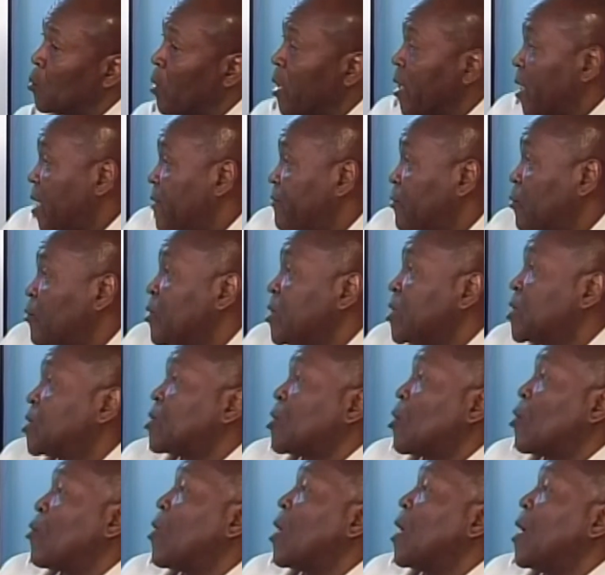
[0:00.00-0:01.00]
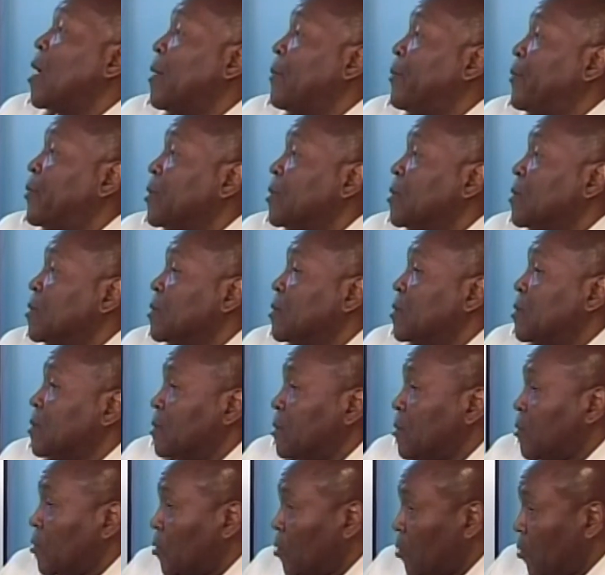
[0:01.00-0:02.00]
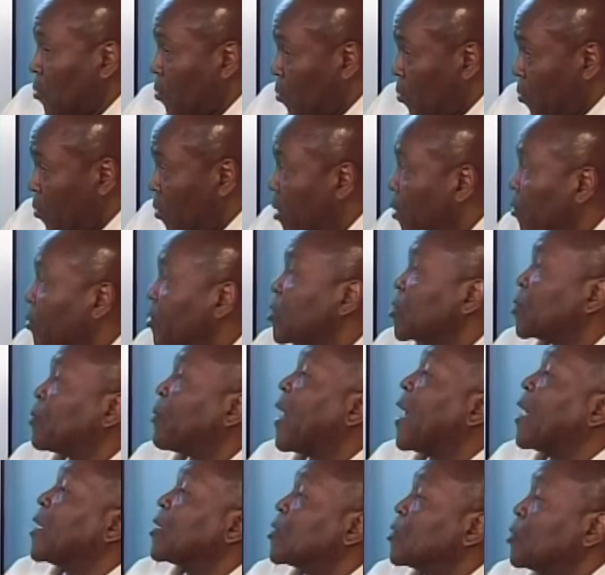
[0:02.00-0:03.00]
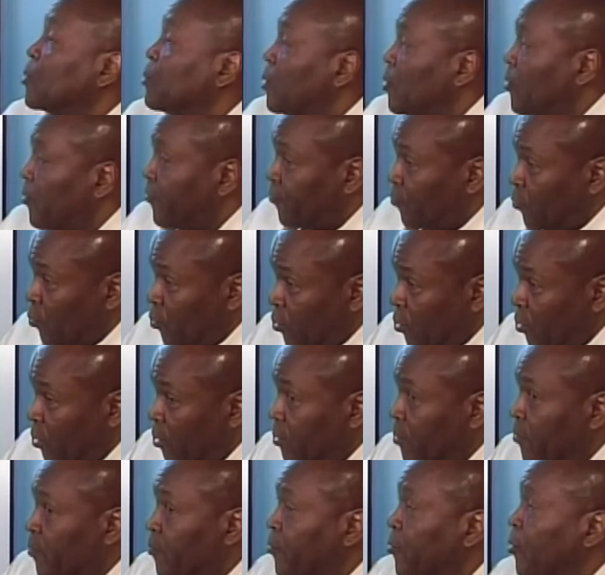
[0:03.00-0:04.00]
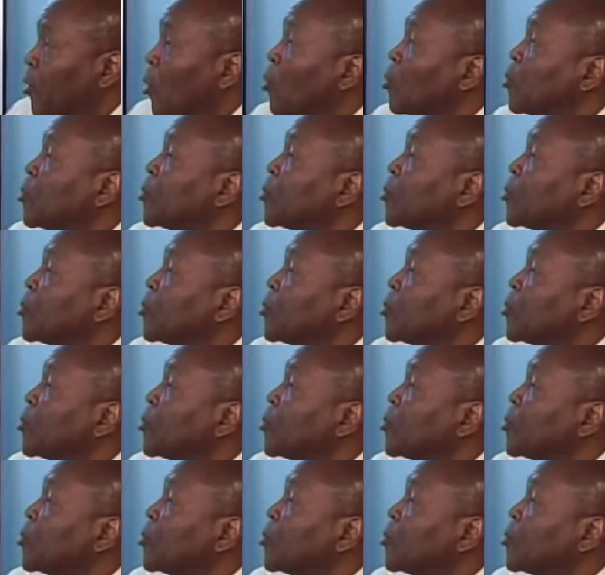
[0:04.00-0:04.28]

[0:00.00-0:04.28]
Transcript: Wherever we show up, we're responsible for those